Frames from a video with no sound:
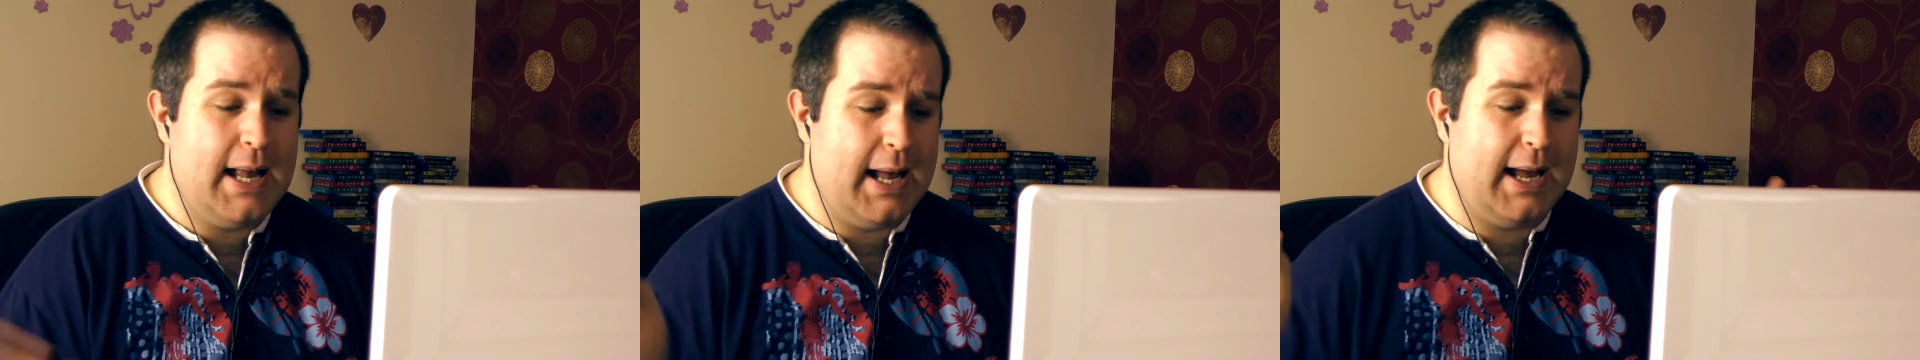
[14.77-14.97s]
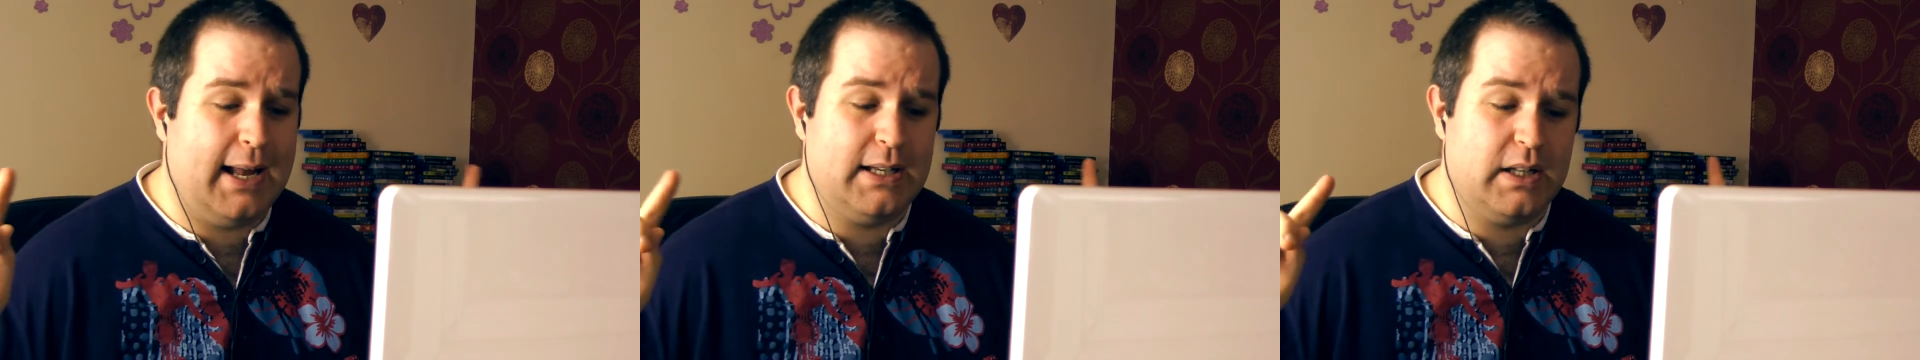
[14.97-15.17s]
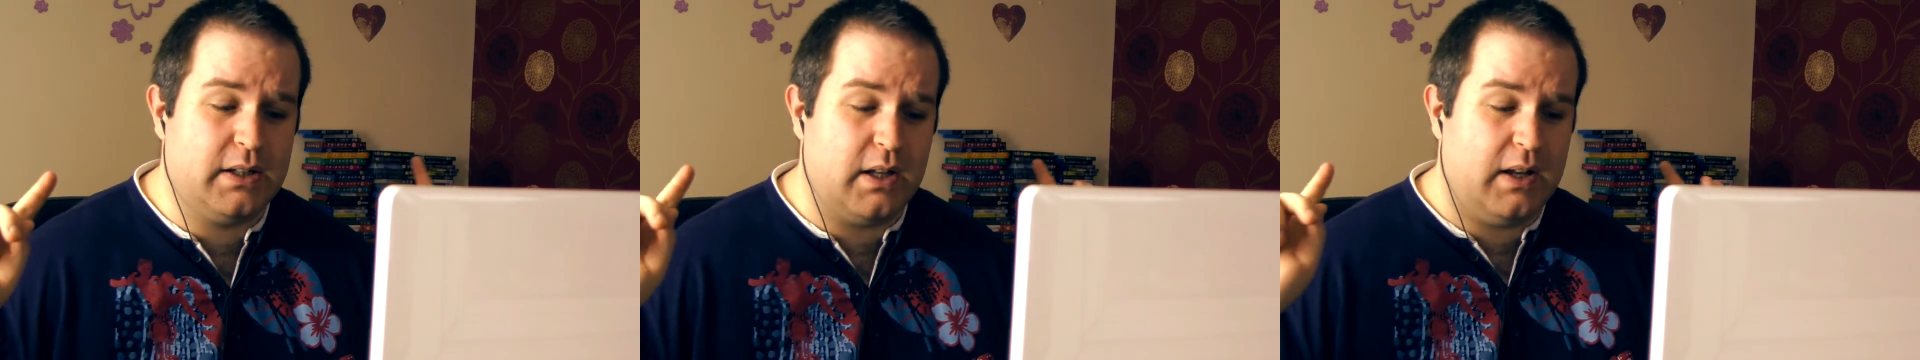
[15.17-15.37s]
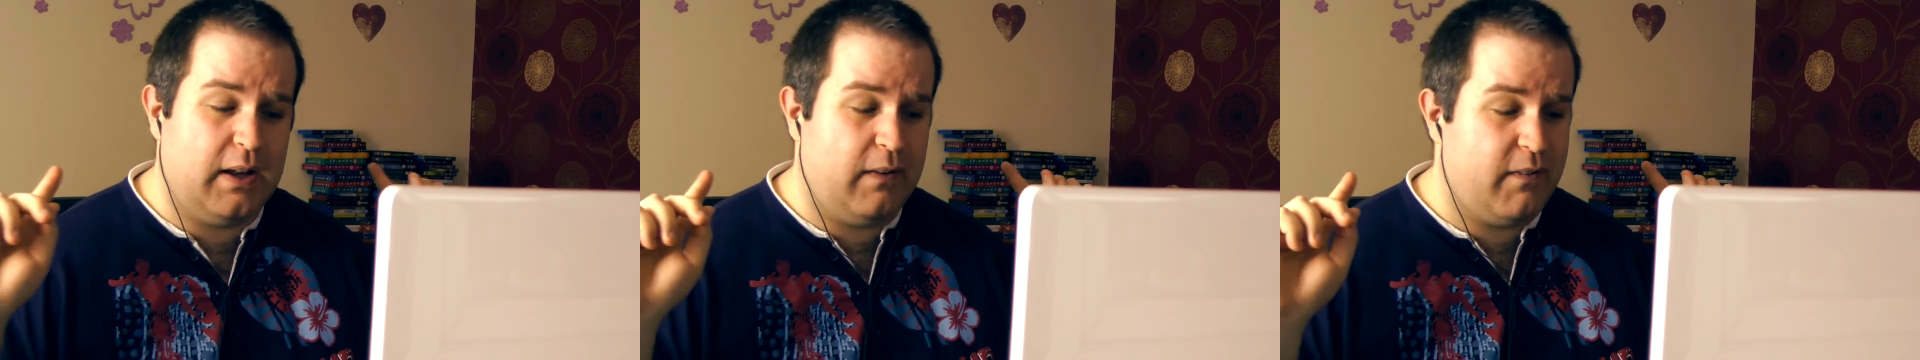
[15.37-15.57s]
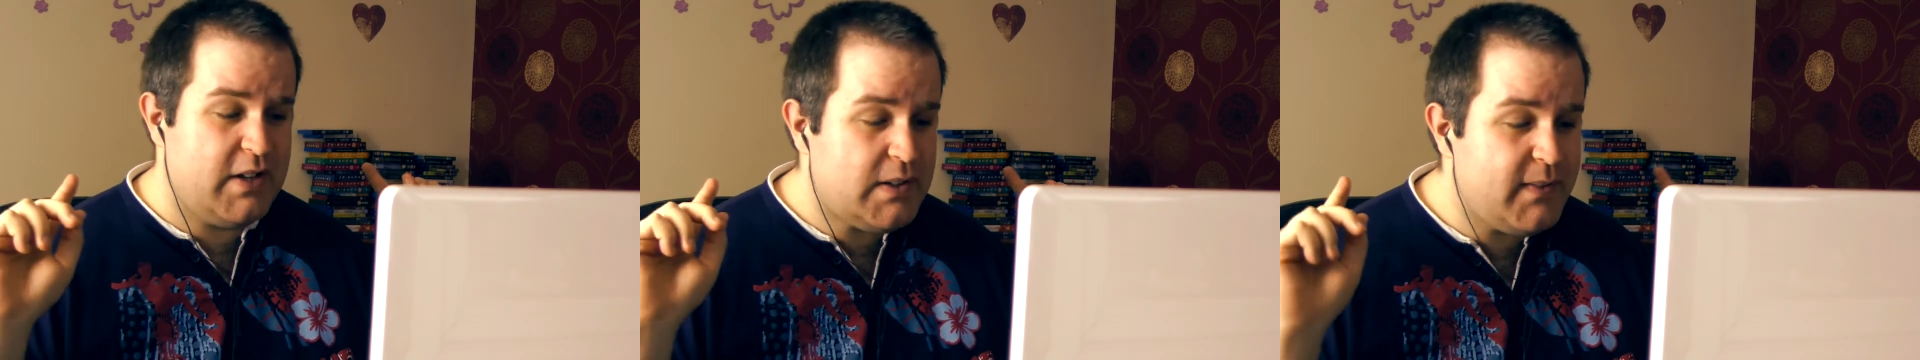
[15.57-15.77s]
And
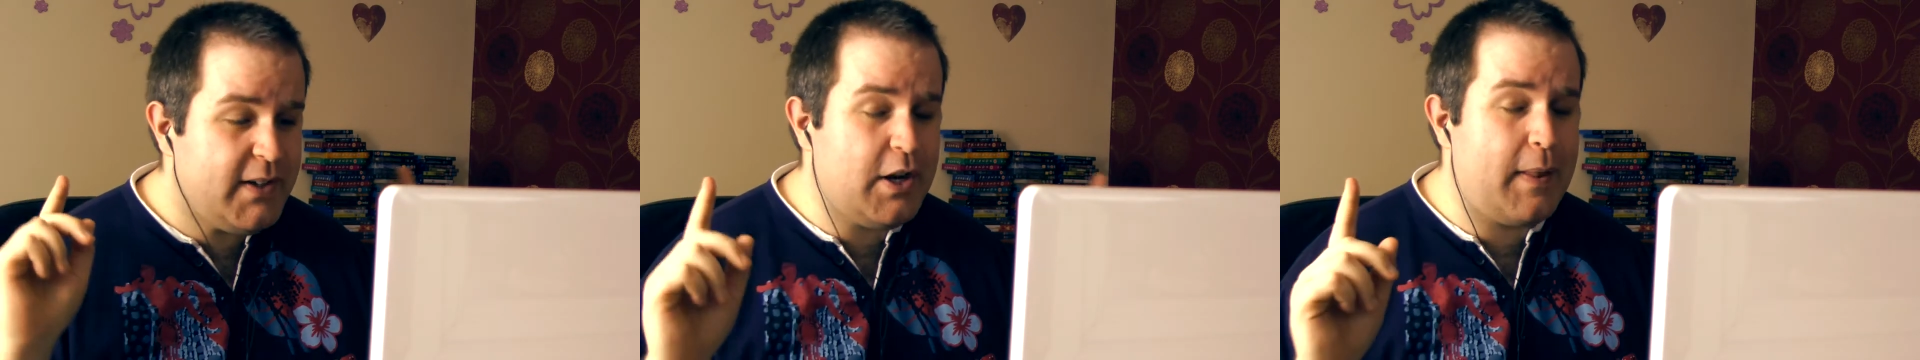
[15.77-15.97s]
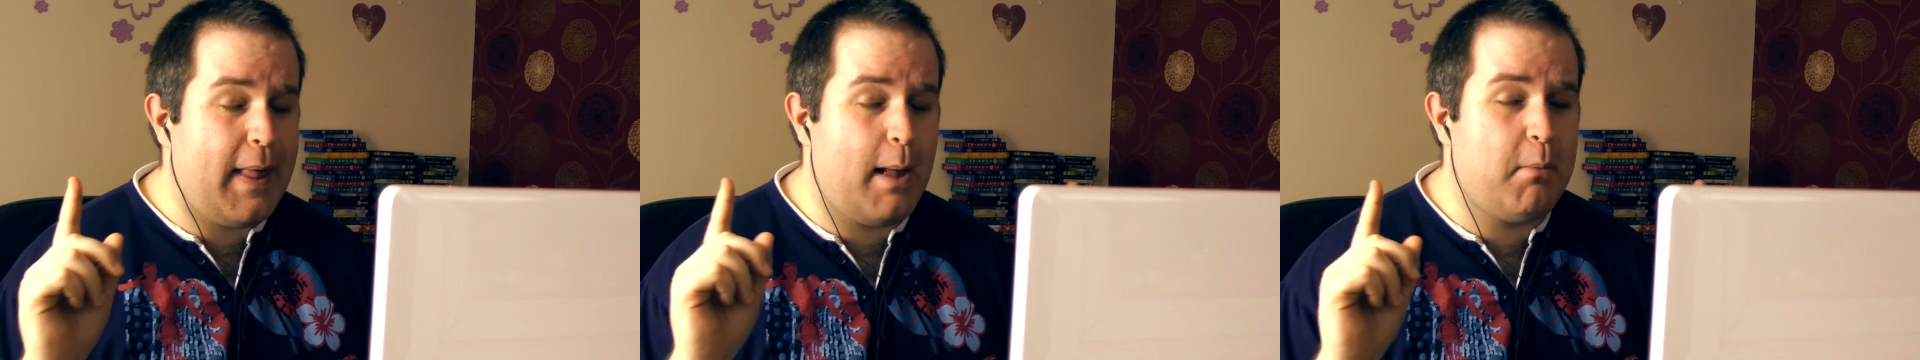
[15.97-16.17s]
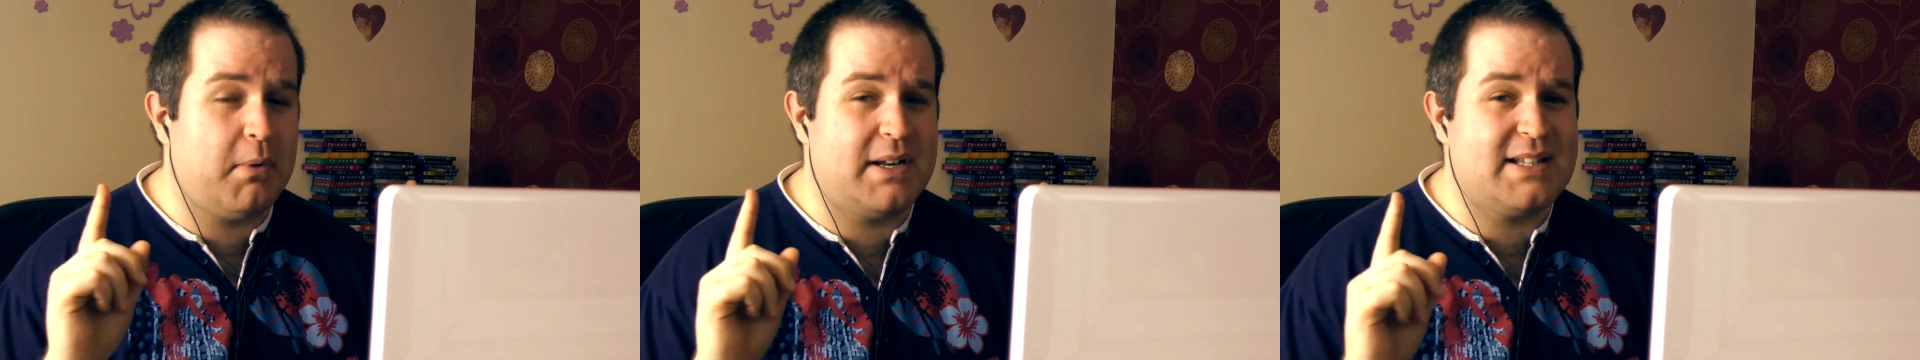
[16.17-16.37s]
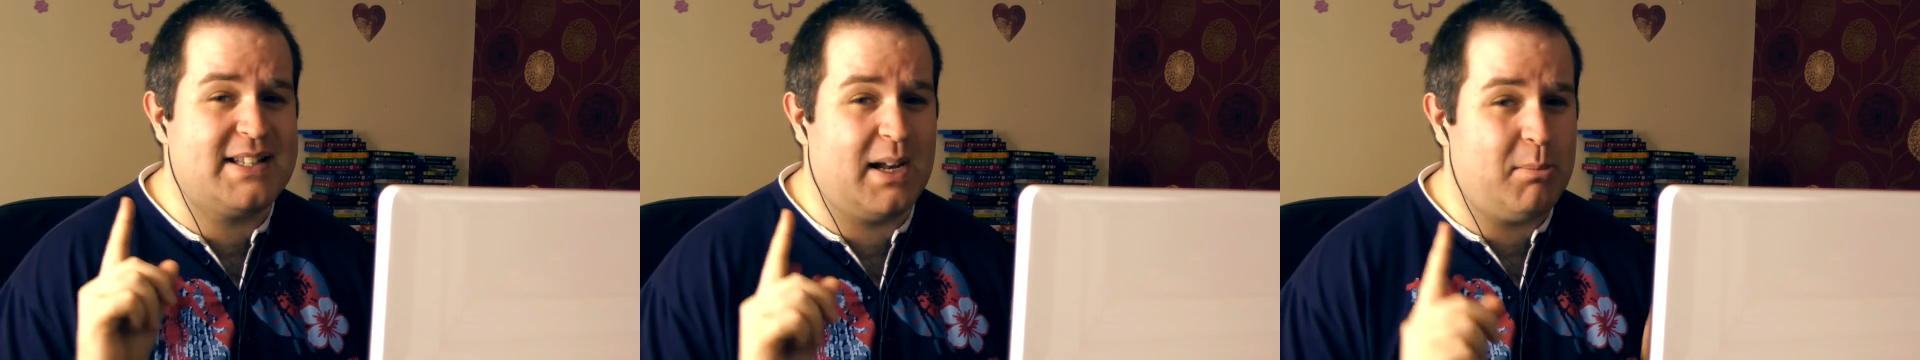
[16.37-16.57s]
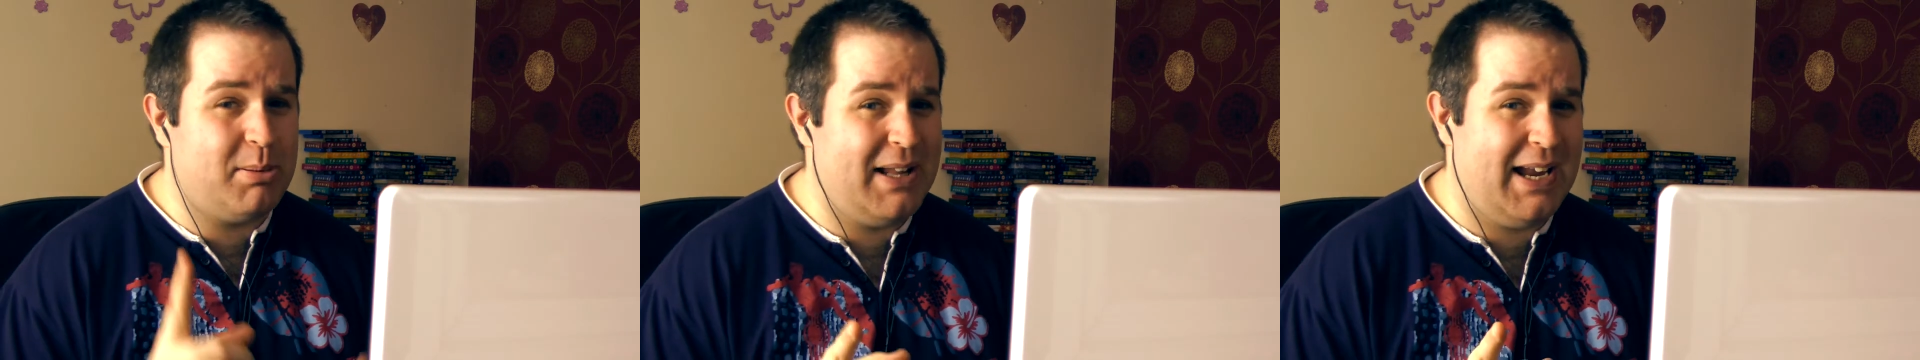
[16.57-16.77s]
the first video that I'm gonna
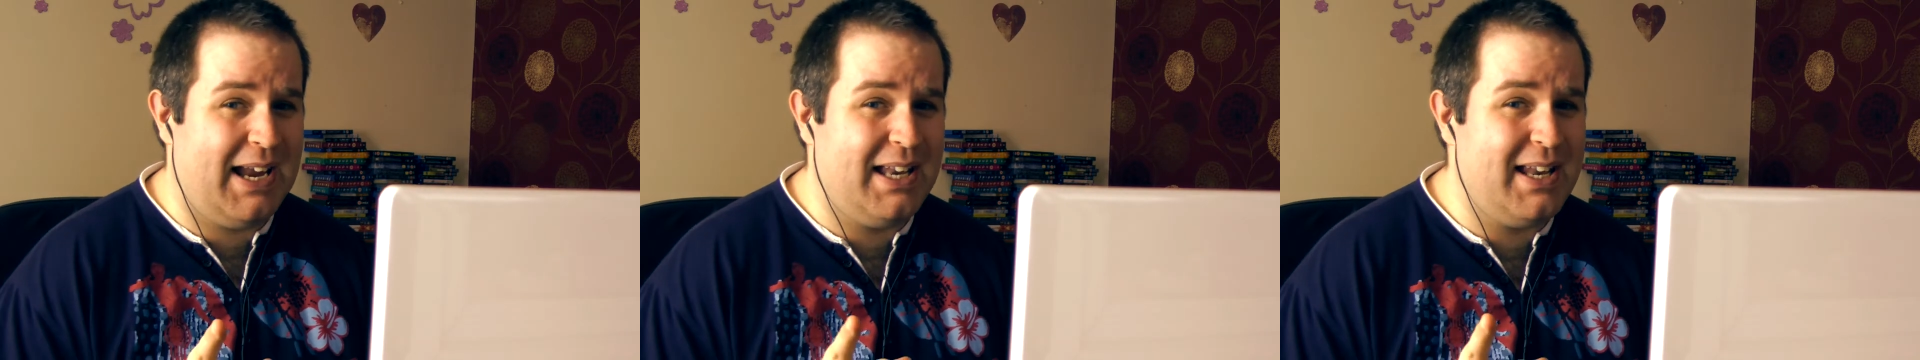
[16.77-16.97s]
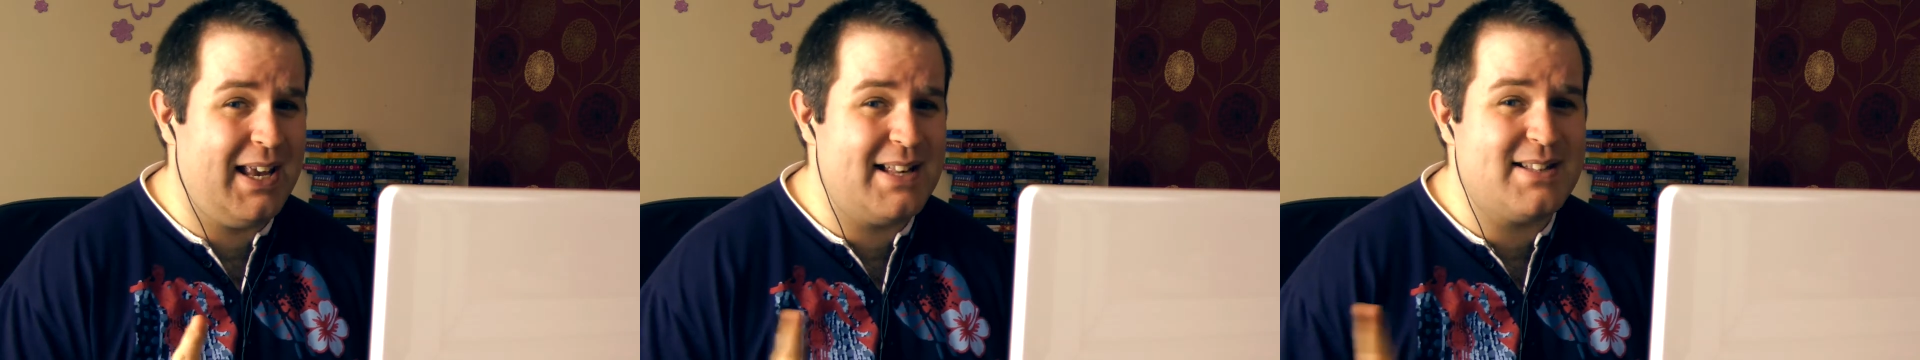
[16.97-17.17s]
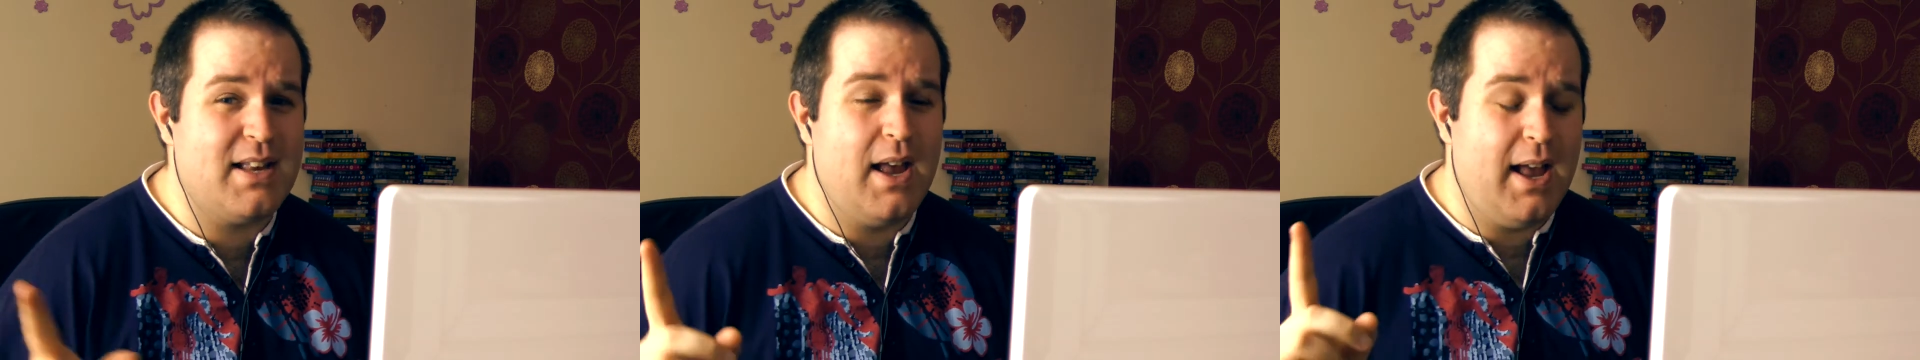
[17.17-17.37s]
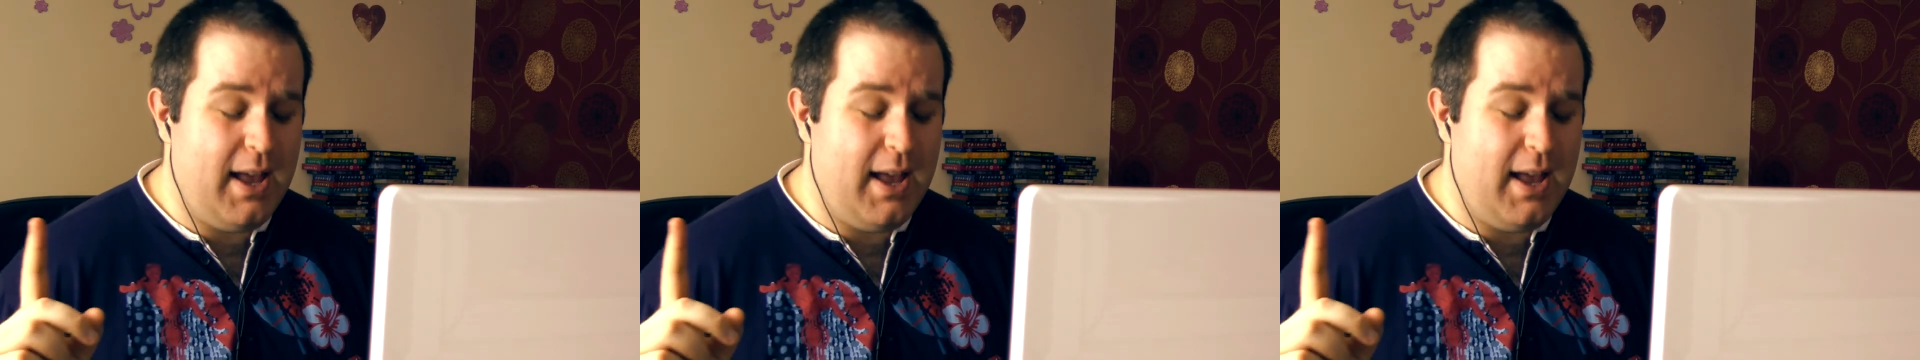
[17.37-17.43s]
start playing is